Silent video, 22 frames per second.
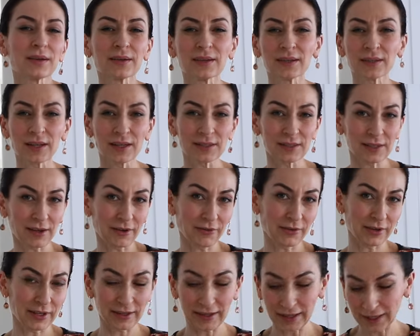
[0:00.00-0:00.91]
It has
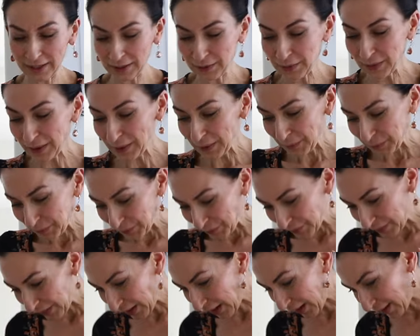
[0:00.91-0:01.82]
everything.
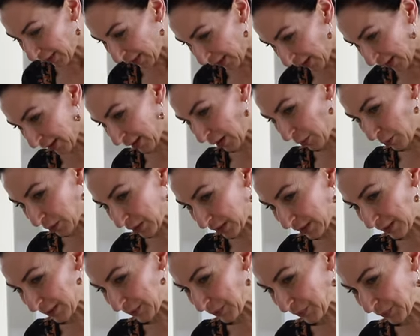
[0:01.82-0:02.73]
I think I'm
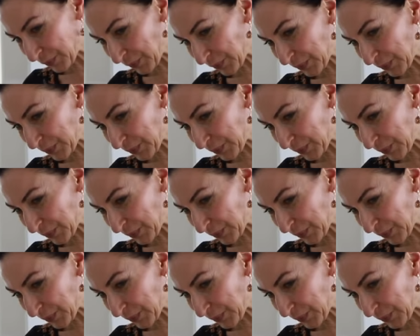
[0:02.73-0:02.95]
gonna